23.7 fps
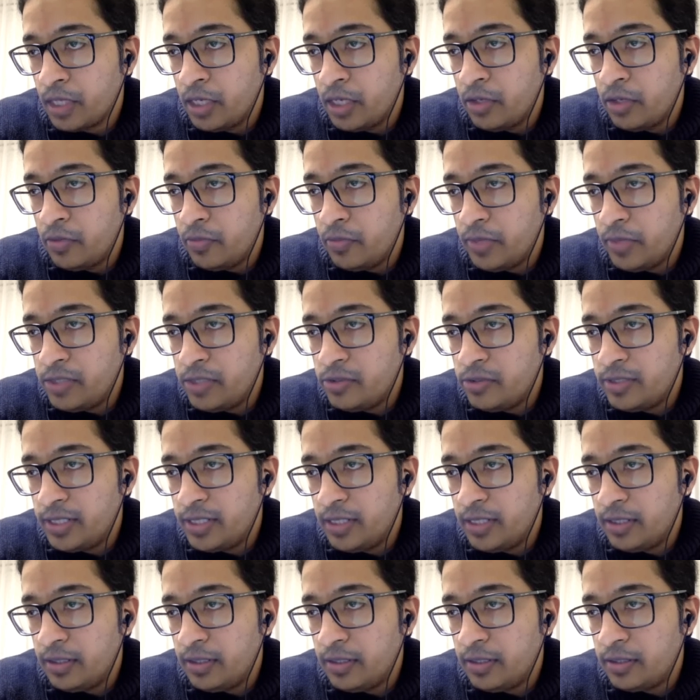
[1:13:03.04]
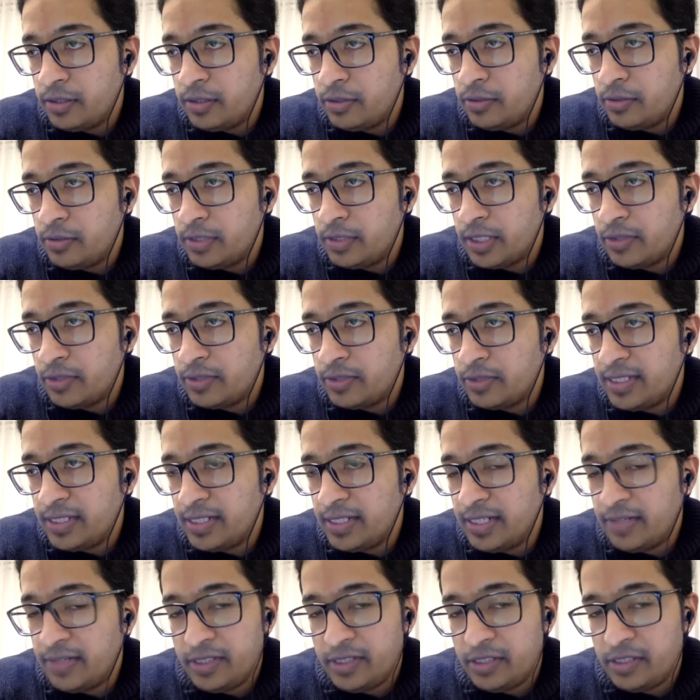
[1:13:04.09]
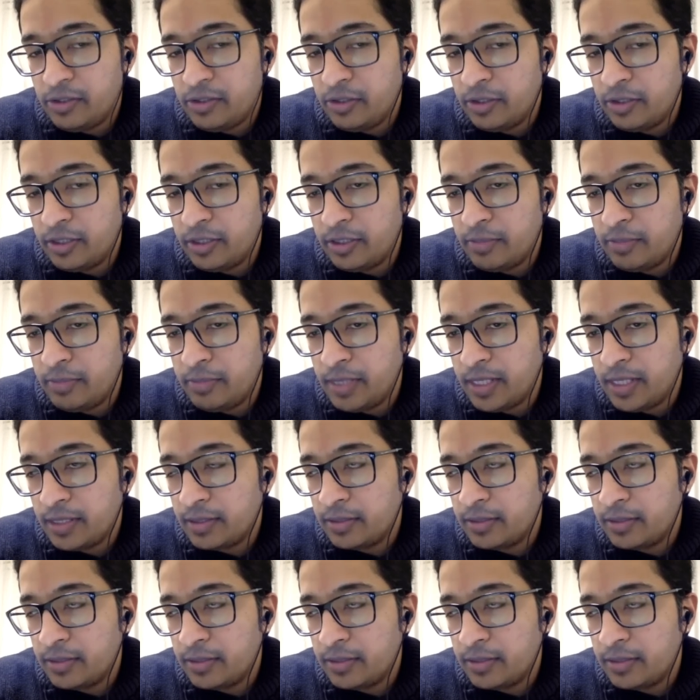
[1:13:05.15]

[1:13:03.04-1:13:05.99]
When you say 2011, you got it back.